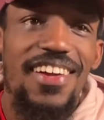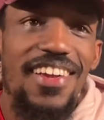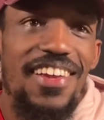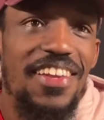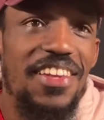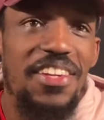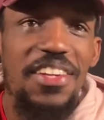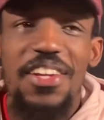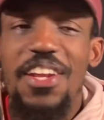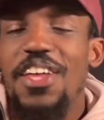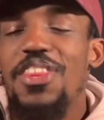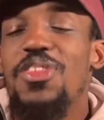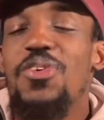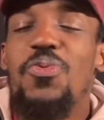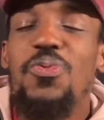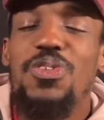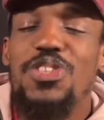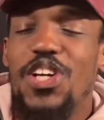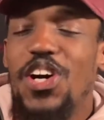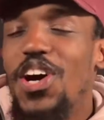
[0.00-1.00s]

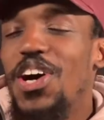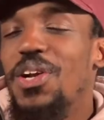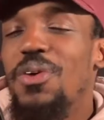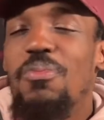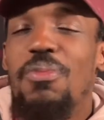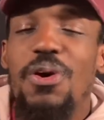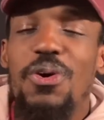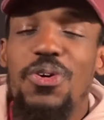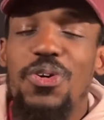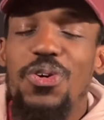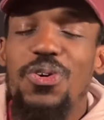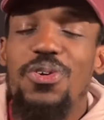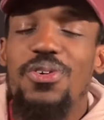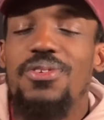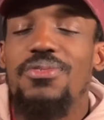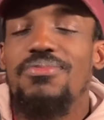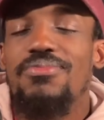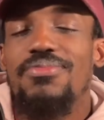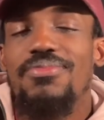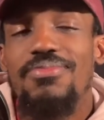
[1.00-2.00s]
Nothing was hard about Europe.
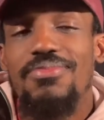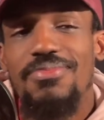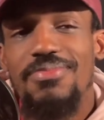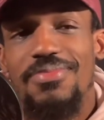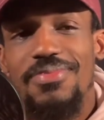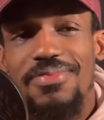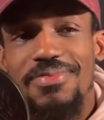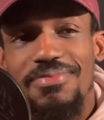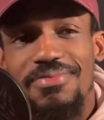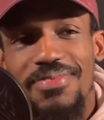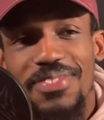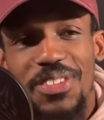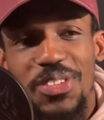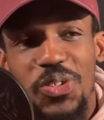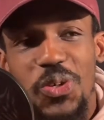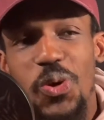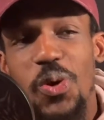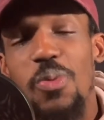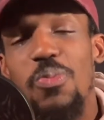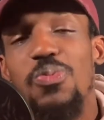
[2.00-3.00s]

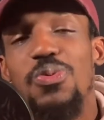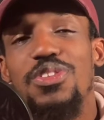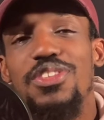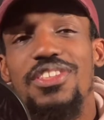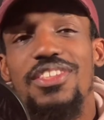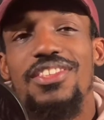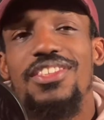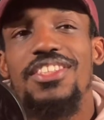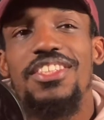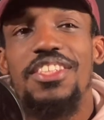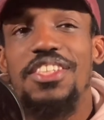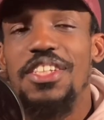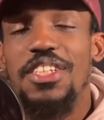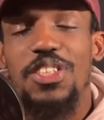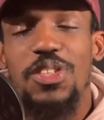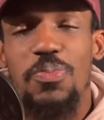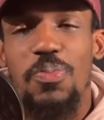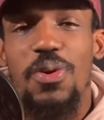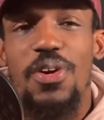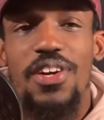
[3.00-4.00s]
Europe was just an
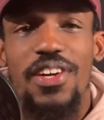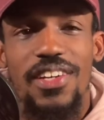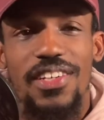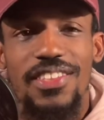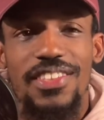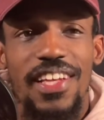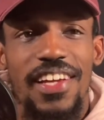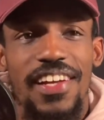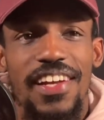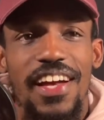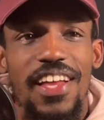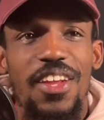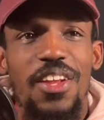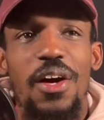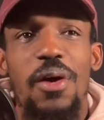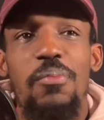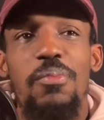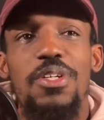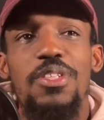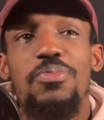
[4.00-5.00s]
experience. Like
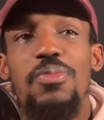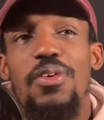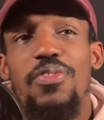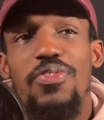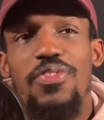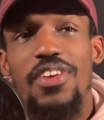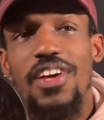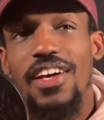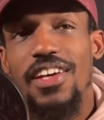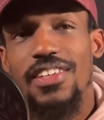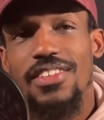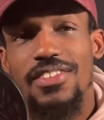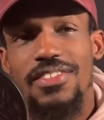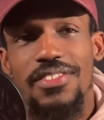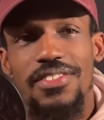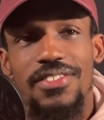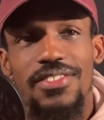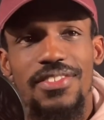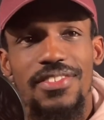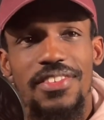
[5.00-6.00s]
I missed my flight.
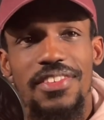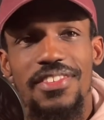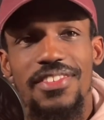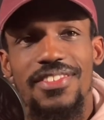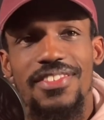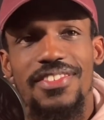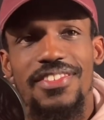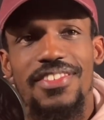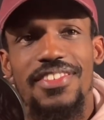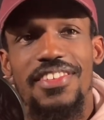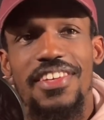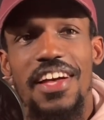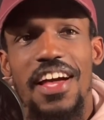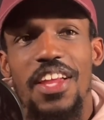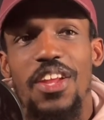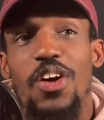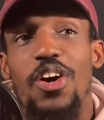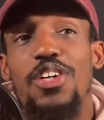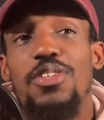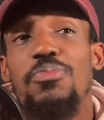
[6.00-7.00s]
I
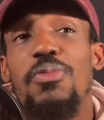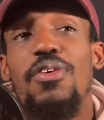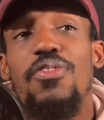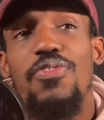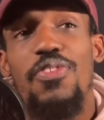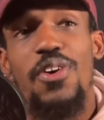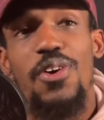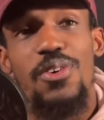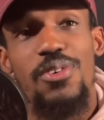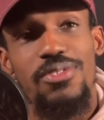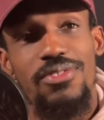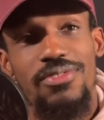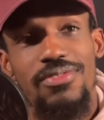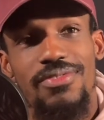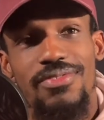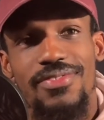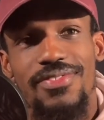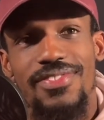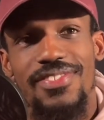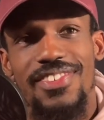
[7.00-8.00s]
lost my phone.
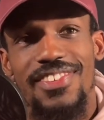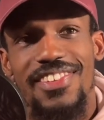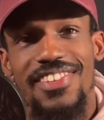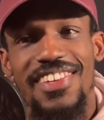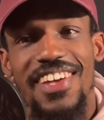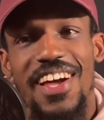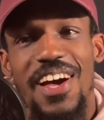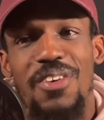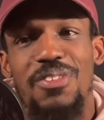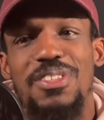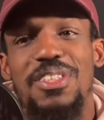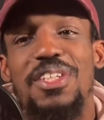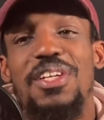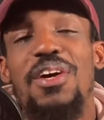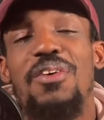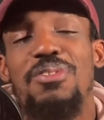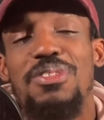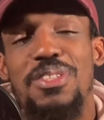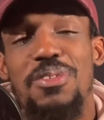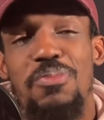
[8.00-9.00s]
I was
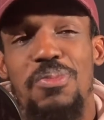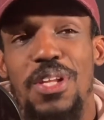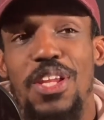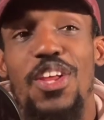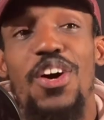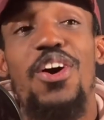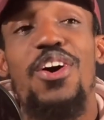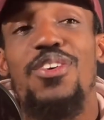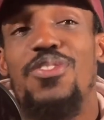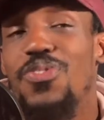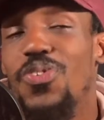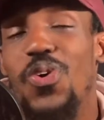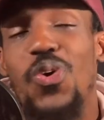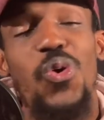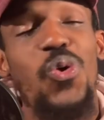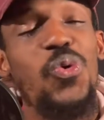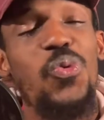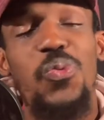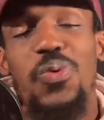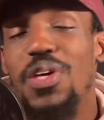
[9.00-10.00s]
in Milan for a
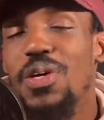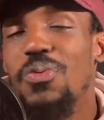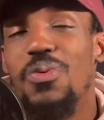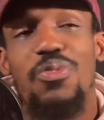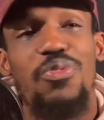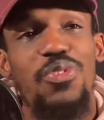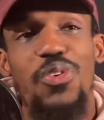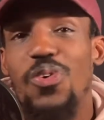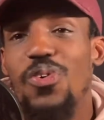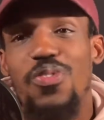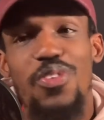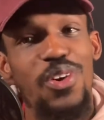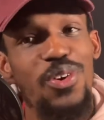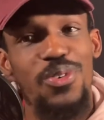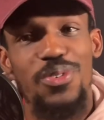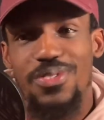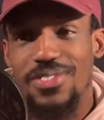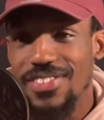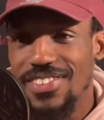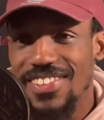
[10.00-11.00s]
whole week with no
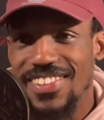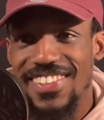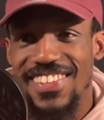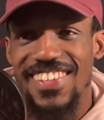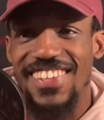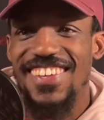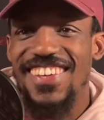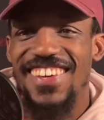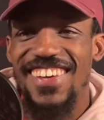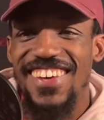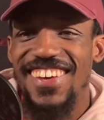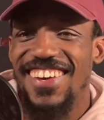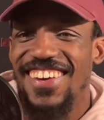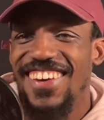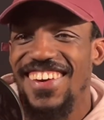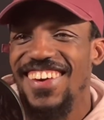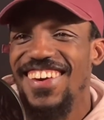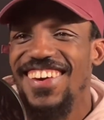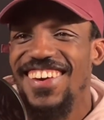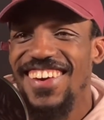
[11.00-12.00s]
phone.
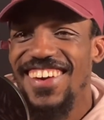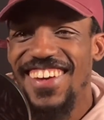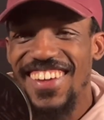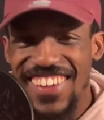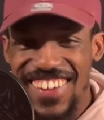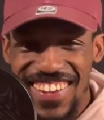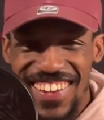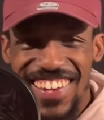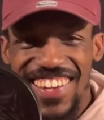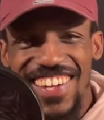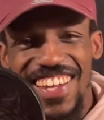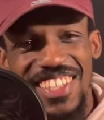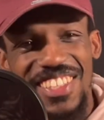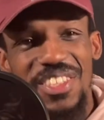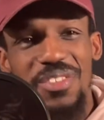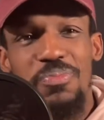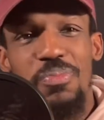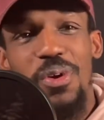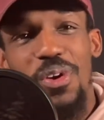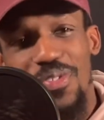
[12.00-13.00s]
That's
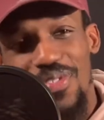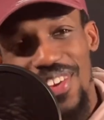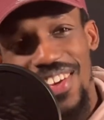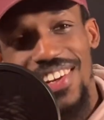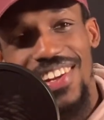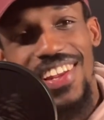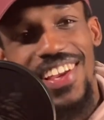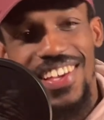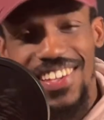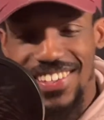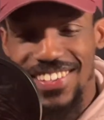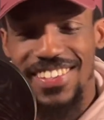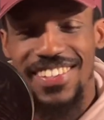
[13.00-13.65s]
his birthday night.